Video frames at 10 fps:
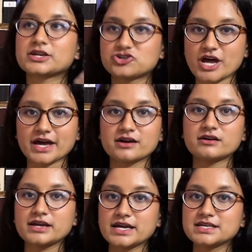
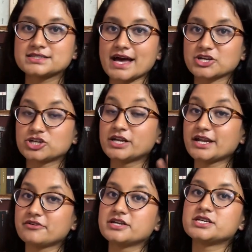Tracker is actually
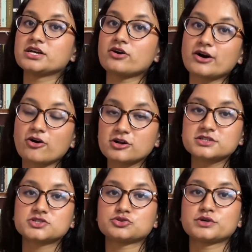narrating all
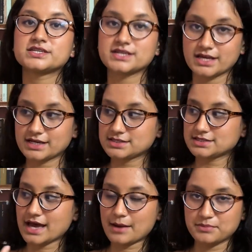the stories that has
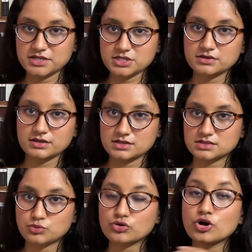happened in this
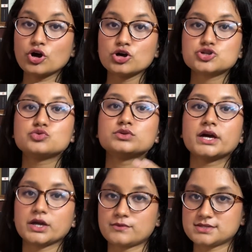book to the
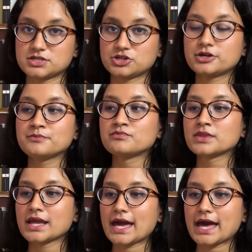Inquisitor,
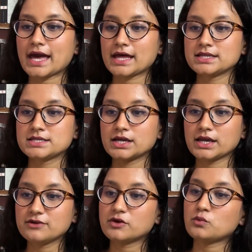and
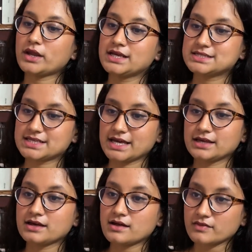even when he's
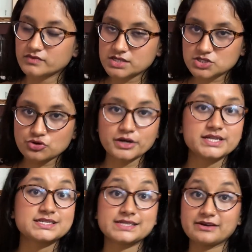saying the story
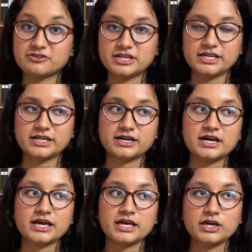is never linear,
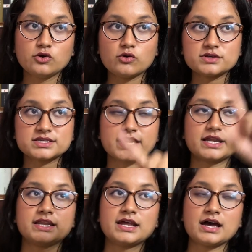he goes
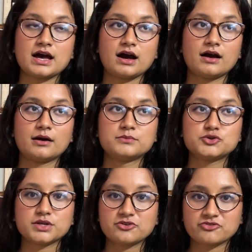in
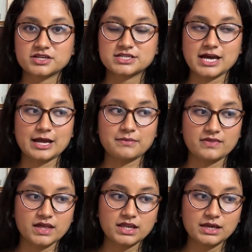to a different time,
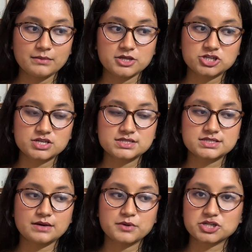and then he mentions
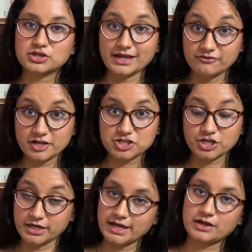a particular
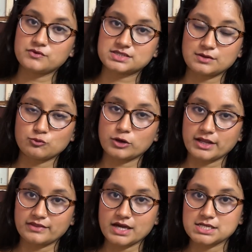adventure he had with someone
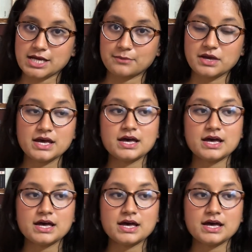at that time.